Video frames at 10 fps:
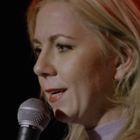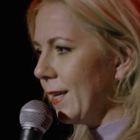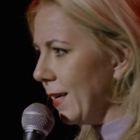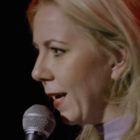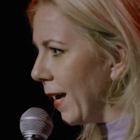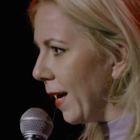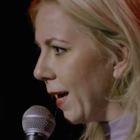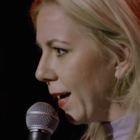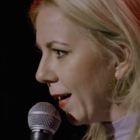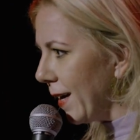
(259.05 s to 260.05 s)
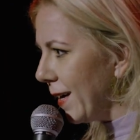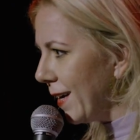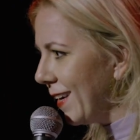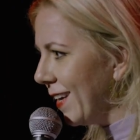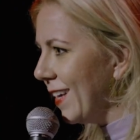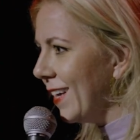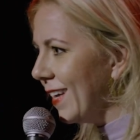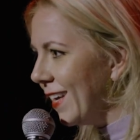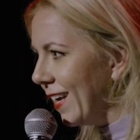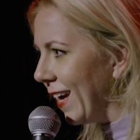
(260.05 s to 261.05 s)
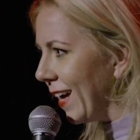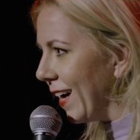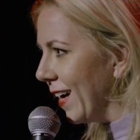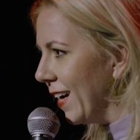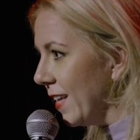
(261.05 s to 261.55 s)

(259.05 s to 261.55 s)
Yeah.